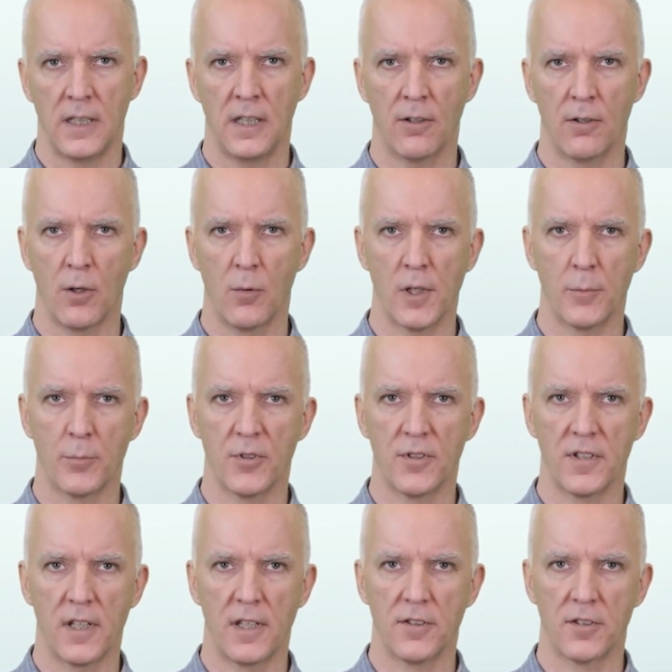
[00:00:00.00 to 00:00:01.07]
Here I want to
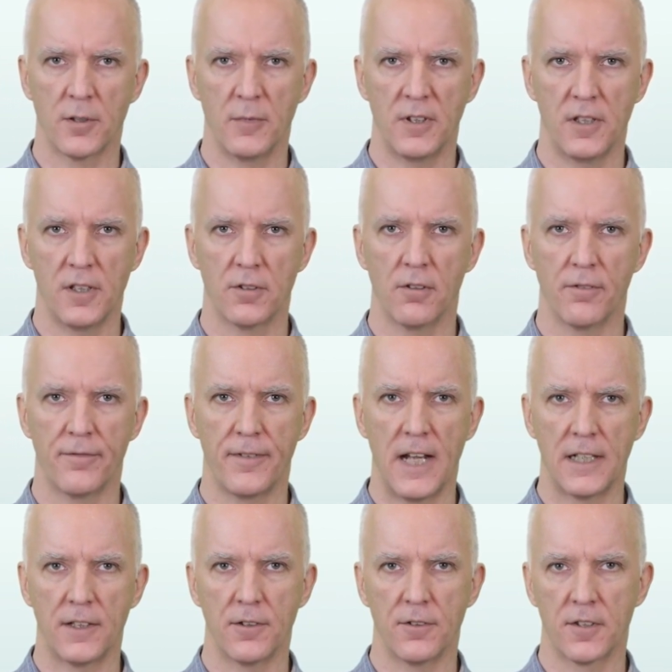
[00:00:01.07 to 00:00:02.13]
present some additional
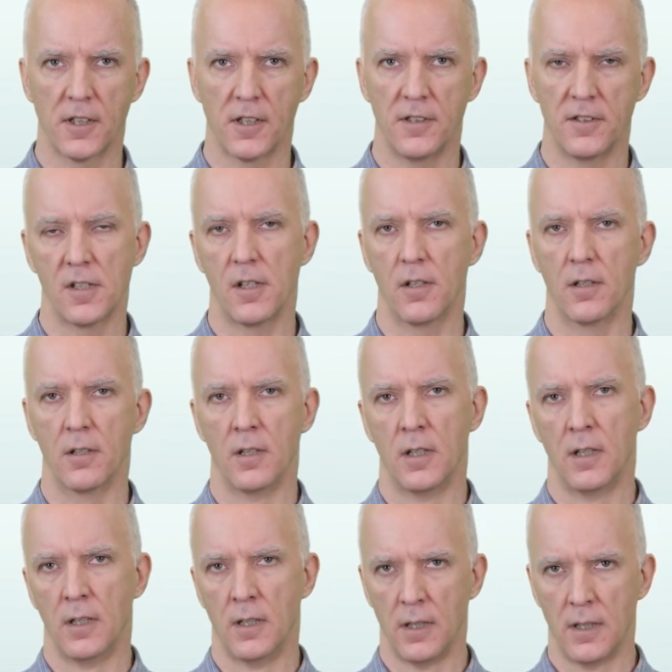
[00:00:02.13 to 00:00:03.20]
factors to consider.
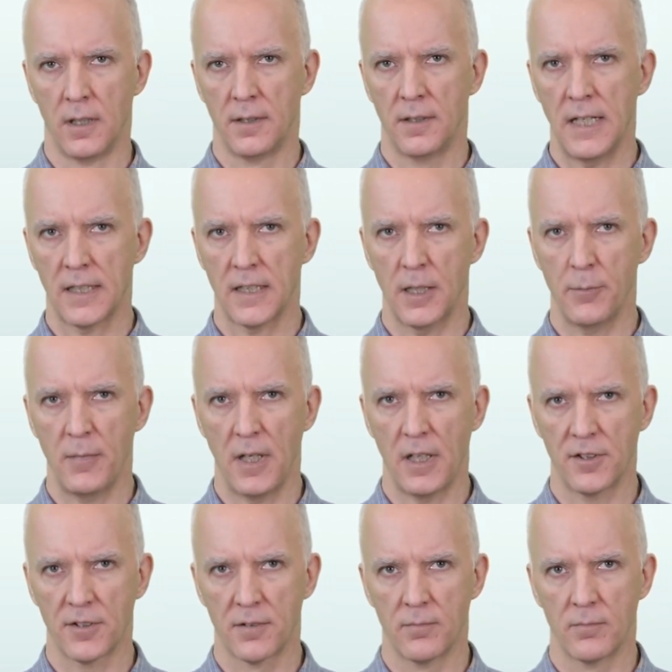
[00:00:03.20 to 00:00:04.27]
Tech that
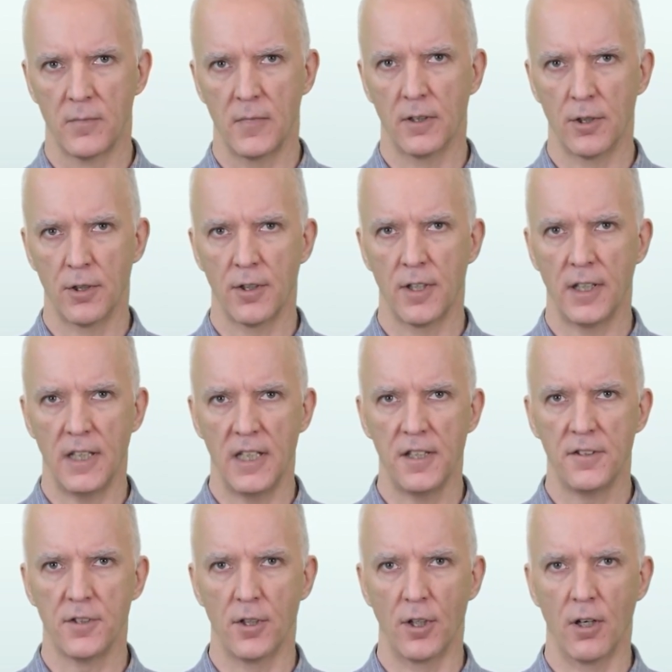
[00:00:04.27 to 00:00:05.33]
makes learning
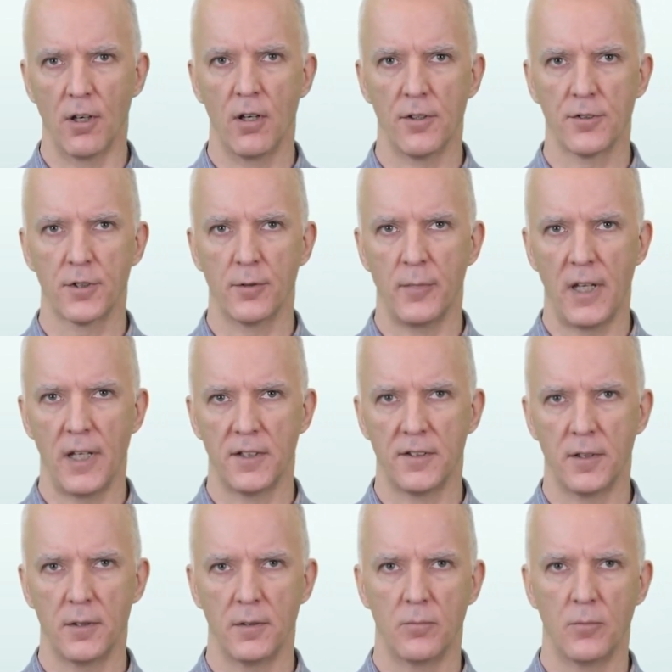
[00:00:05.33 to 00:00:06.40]
easier also
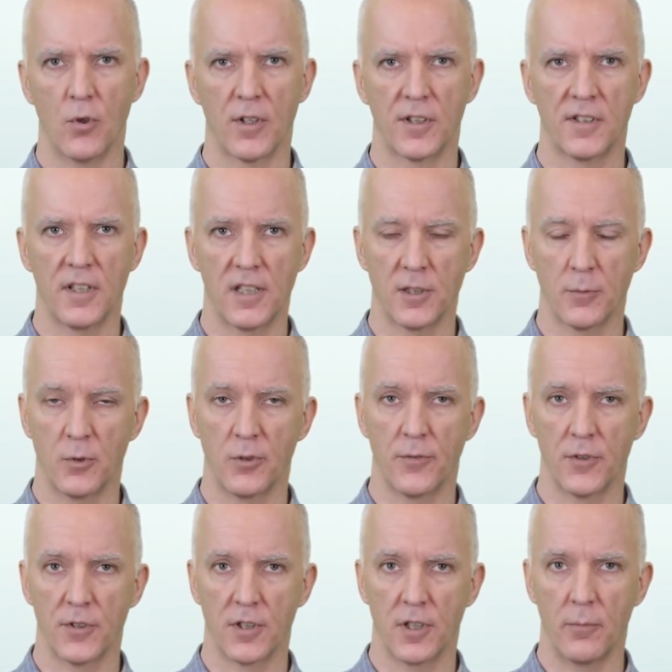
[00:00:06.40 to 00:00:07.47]
makes it more
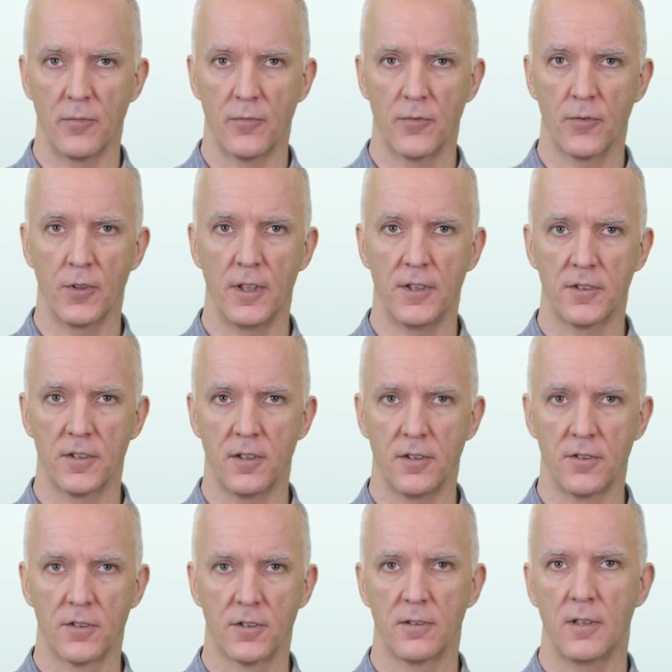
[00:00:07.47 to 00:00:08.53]
accessible for some. For
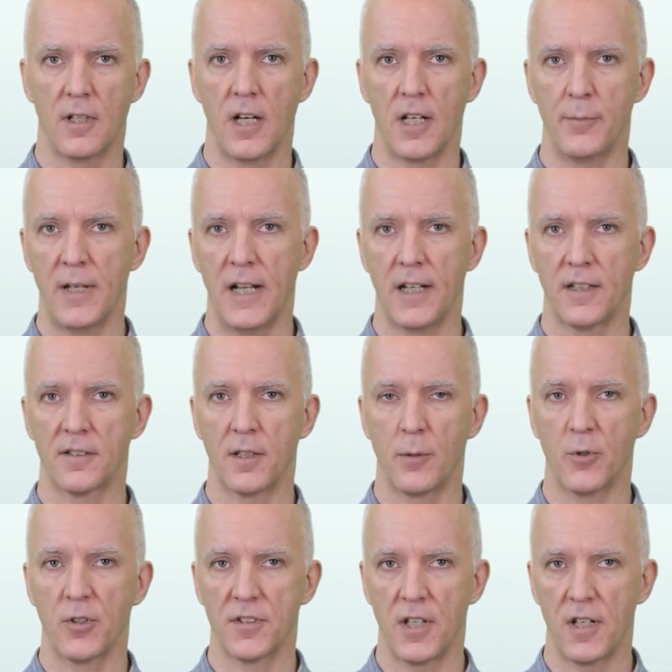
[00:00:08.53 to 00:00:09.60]
instance, automatic
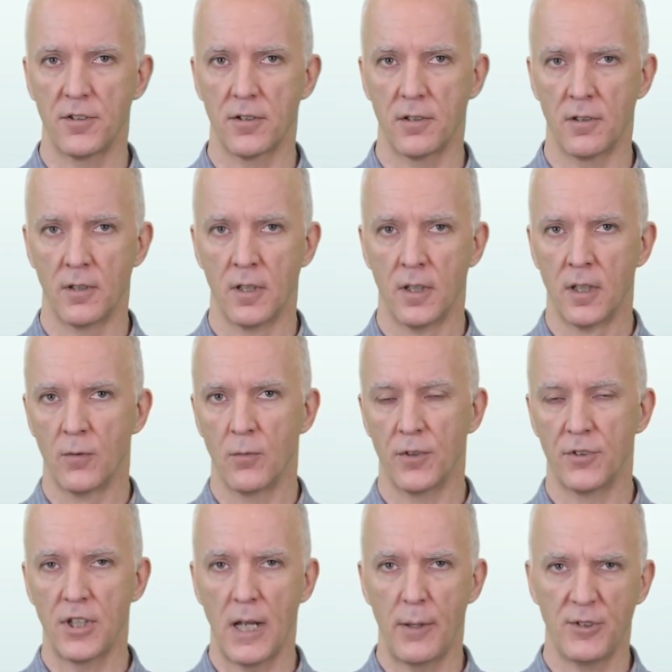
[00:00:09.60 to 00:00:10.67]
summarization
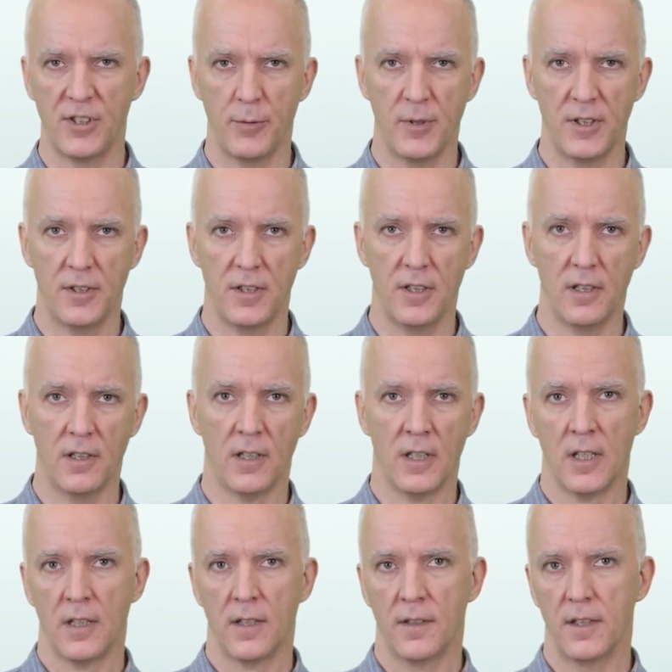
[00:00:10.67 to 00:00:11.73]
with ChatGPT.
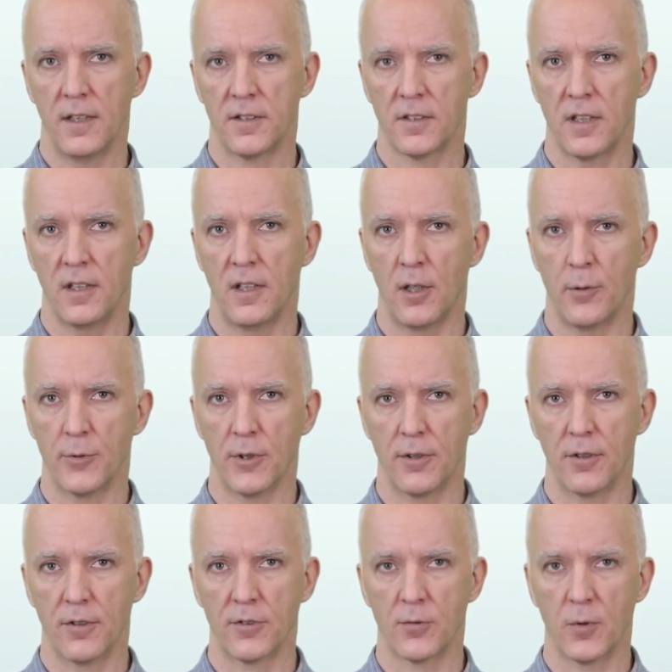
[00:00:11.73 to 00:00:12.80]
This can help
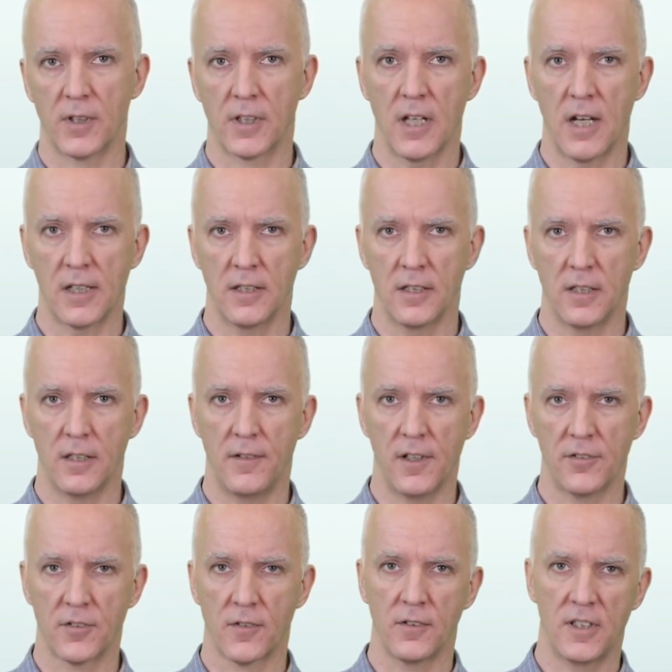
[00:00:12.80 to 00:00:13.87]
learners with
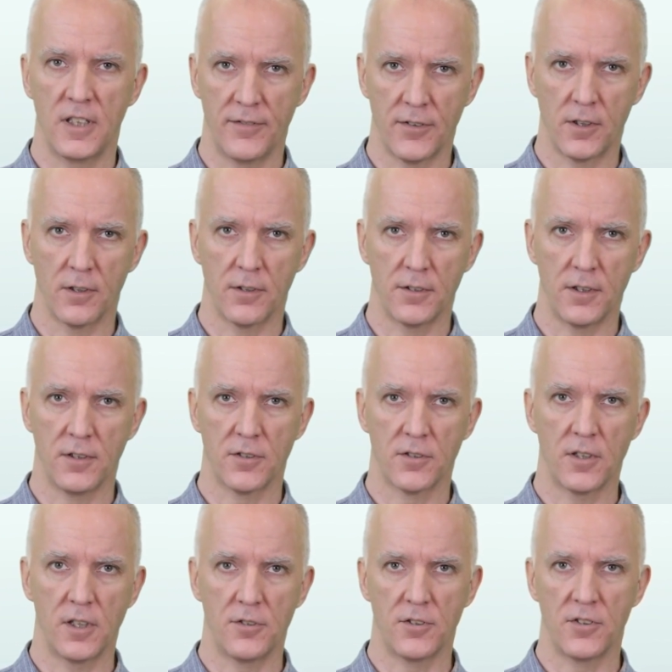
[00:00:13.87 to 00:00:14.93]
cognitive
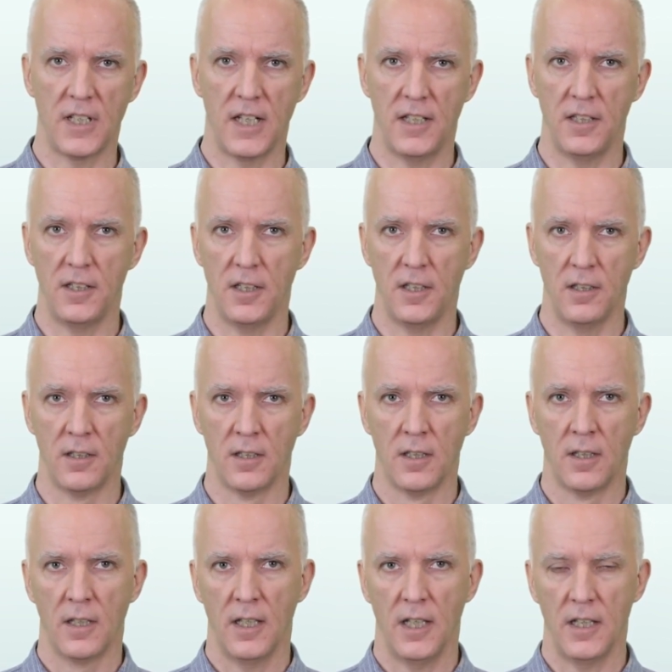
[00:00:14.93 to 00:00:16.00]
difficulties such as ADD,
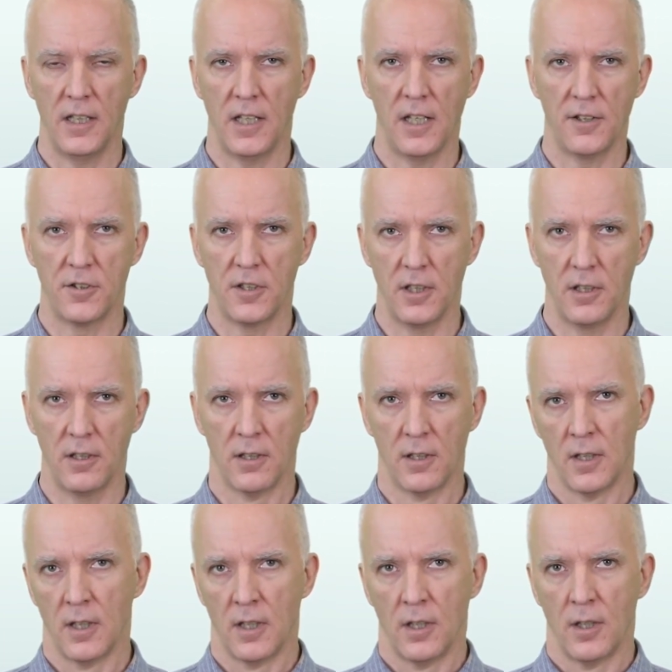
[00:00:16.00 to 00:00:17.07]
ADHD,
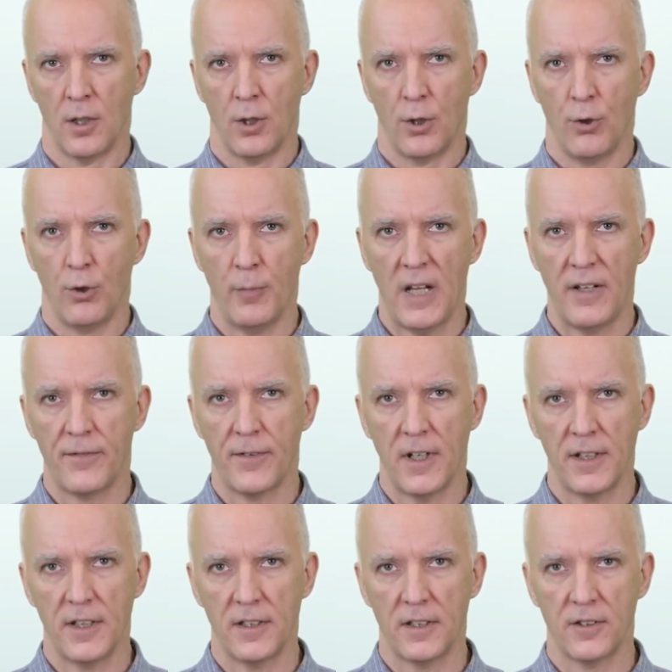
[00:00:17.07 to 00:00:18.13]
who may
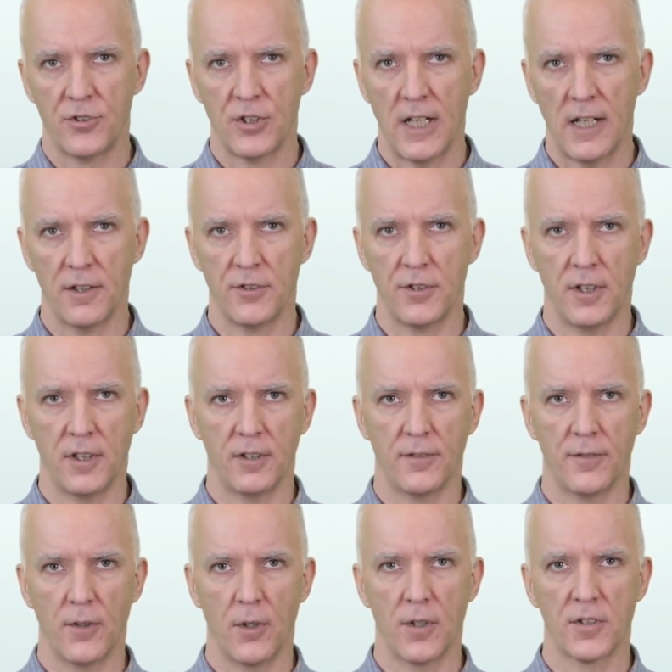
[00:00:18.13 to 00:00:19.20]
find it
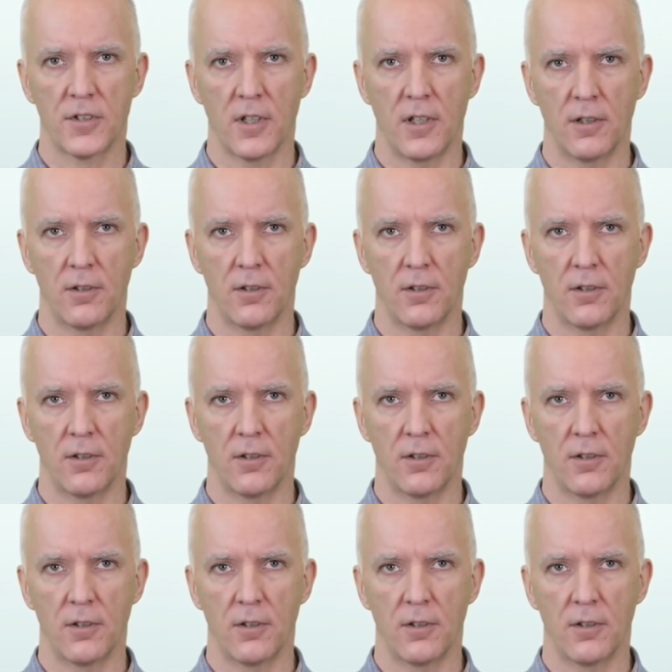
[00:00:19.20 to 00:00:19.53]
challenging to focus